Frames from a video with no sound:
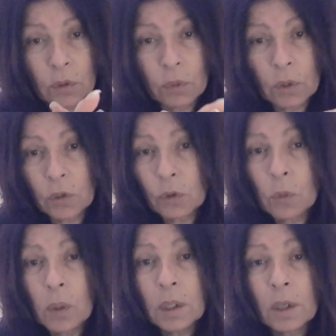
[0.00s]
You can
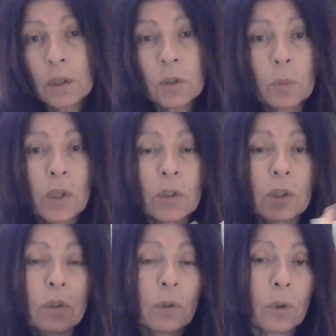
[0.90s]
do a 1-card spread, you
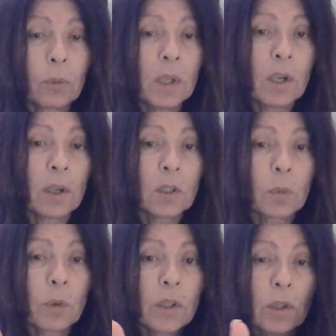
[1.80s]
can do a 3-card
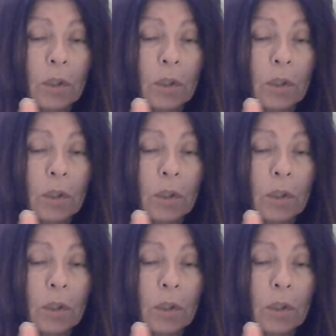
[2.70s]
spread,